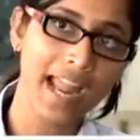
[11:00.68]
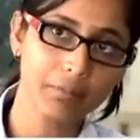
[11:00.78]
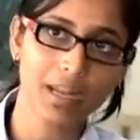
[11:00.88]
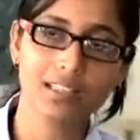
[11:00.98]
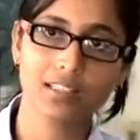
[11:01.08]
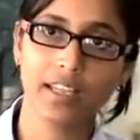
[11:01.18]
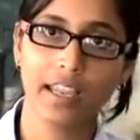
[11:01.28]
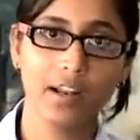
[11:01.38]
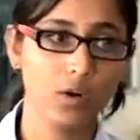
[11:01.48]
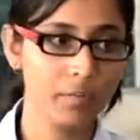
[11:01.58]
that plastic
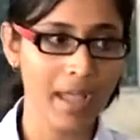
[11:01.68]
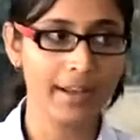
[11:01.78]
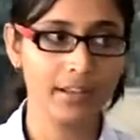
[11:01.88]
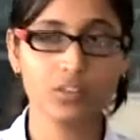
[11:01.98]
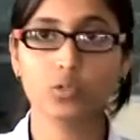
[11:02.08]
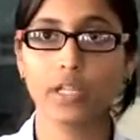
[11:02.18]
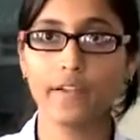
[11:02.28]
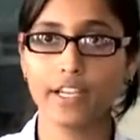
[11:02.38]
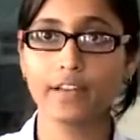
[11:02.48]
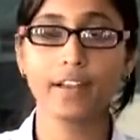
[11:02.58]
in a good manner so
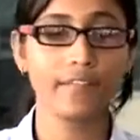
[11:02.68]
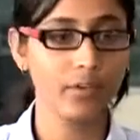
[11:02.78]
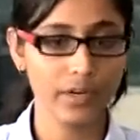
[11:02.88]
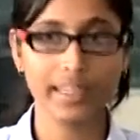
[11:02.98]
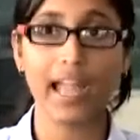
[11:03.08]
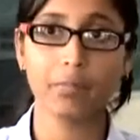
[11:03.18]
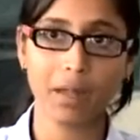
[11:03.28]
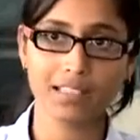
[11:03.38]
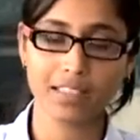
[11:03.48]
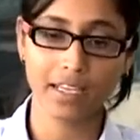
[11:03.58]
that we can convert
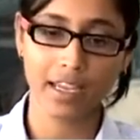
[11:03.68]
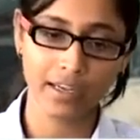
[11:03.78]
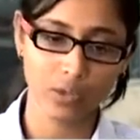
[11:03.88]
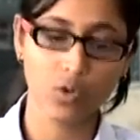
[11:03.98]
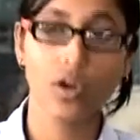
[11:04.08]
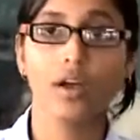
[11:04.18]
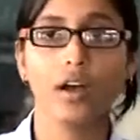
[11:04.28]
that plastic into